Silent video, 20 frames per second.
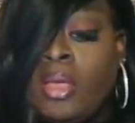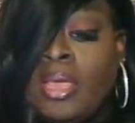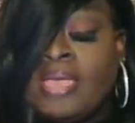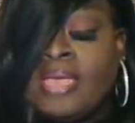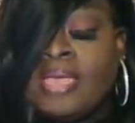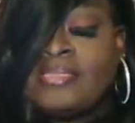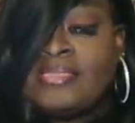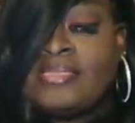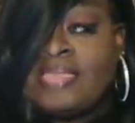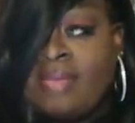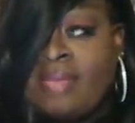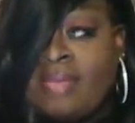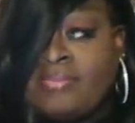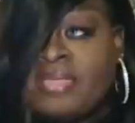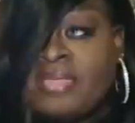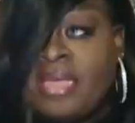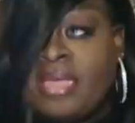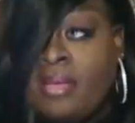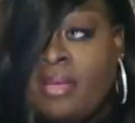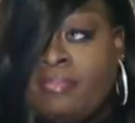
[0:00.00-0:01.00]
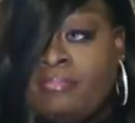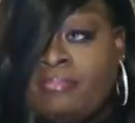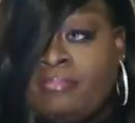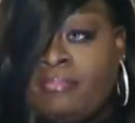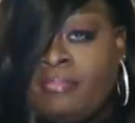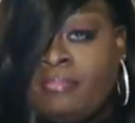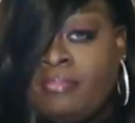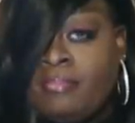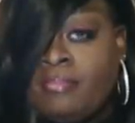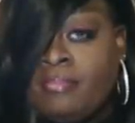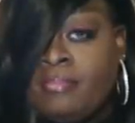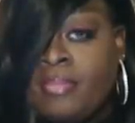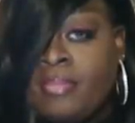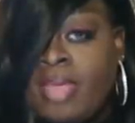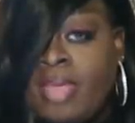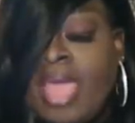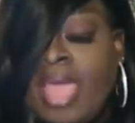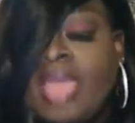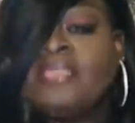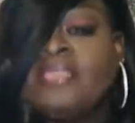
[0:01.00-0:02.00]
accept him
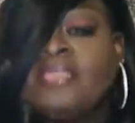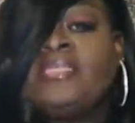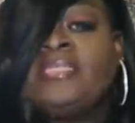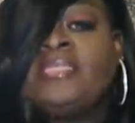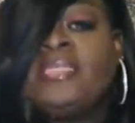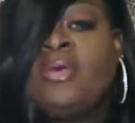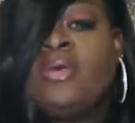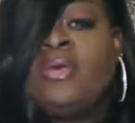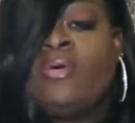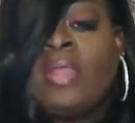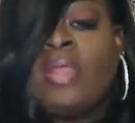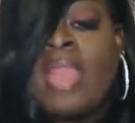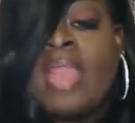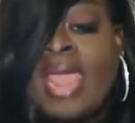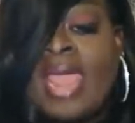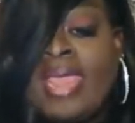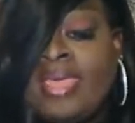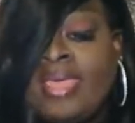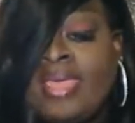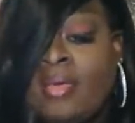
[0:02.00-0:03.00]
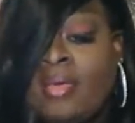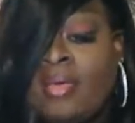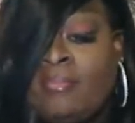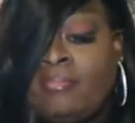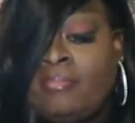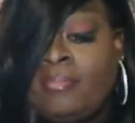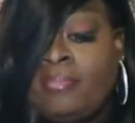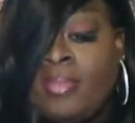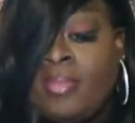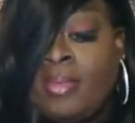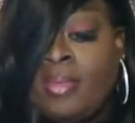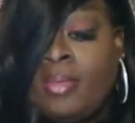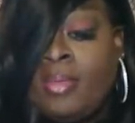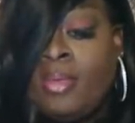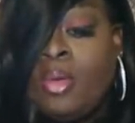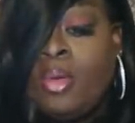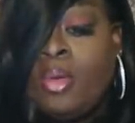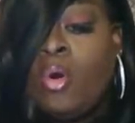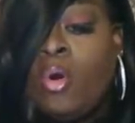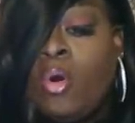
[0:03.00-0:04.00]
and still like him?
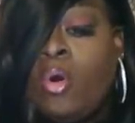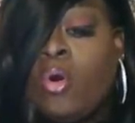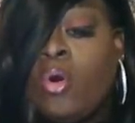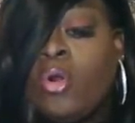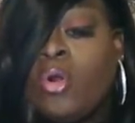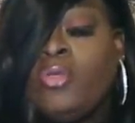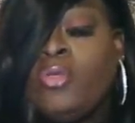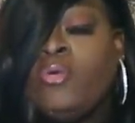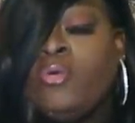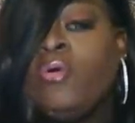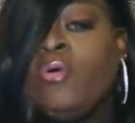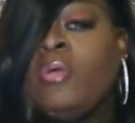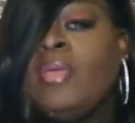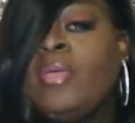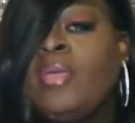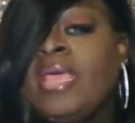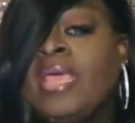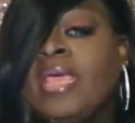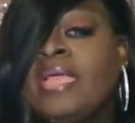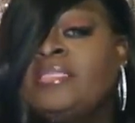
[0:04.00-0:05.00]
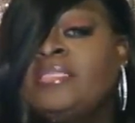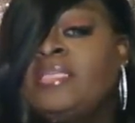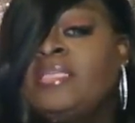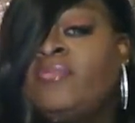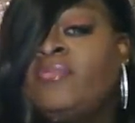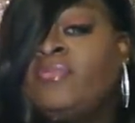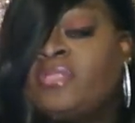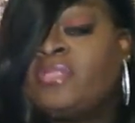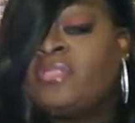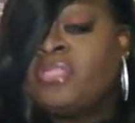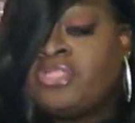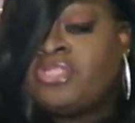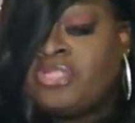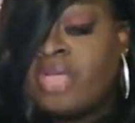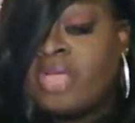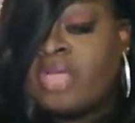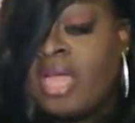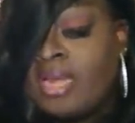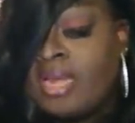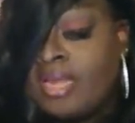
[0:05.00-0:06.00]
Or are you going to begin to, to
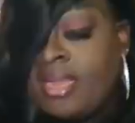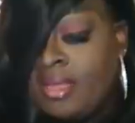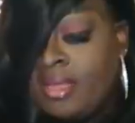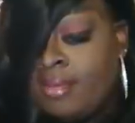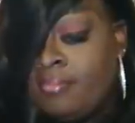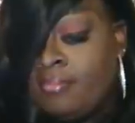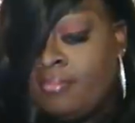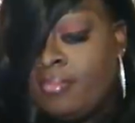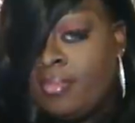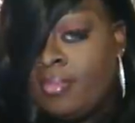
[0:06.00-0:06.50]
shun him?